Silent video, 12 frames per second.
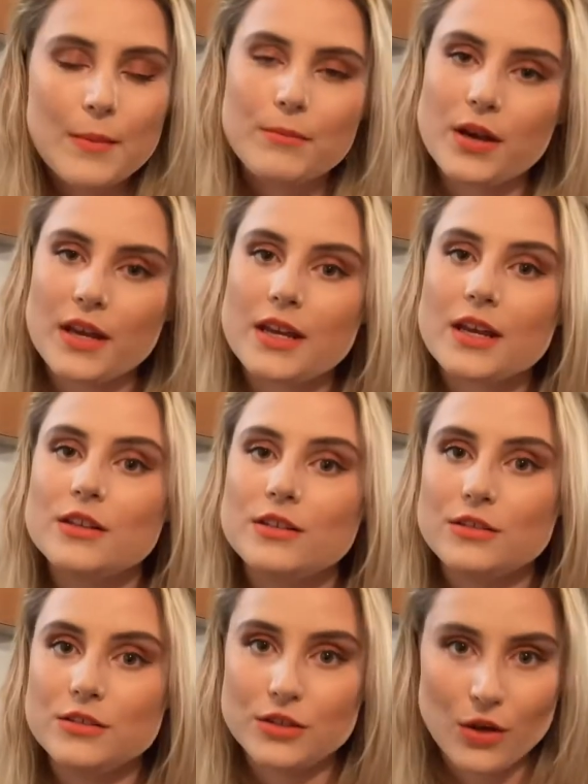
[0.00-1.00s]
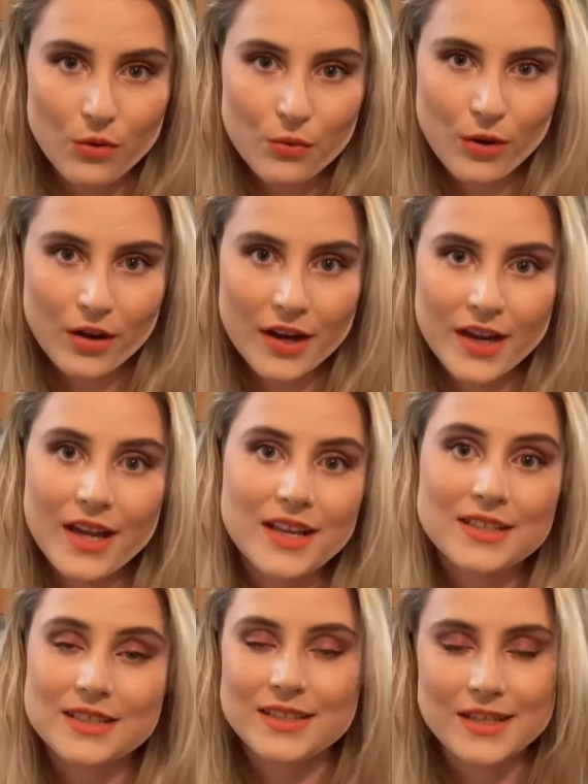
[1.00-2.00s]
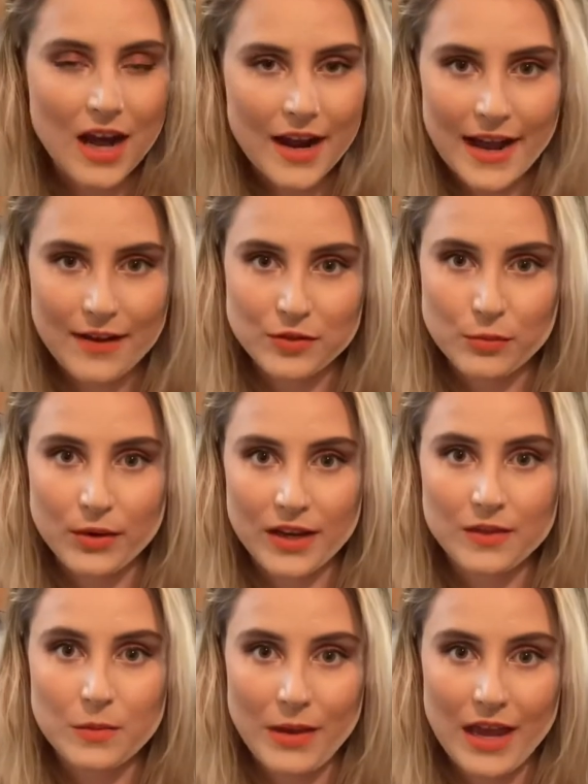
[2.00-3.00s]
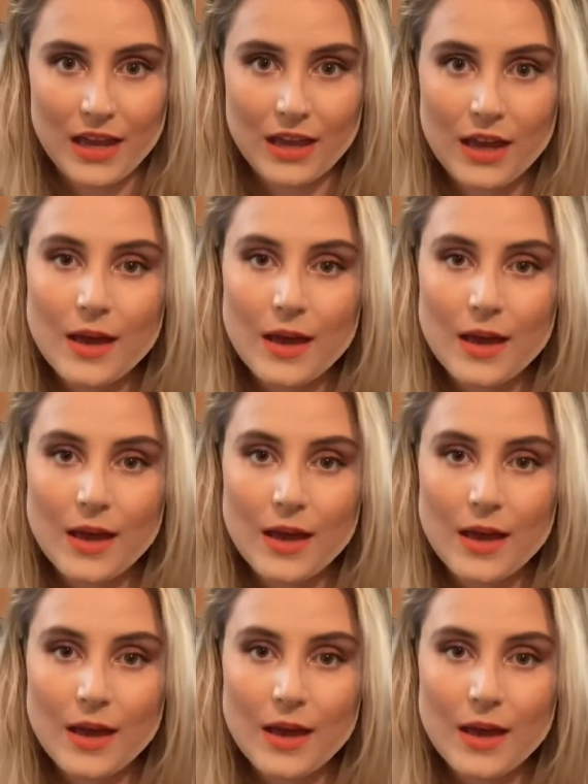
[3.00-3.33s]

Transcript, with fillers: but don't worry, it does not have to break the bank.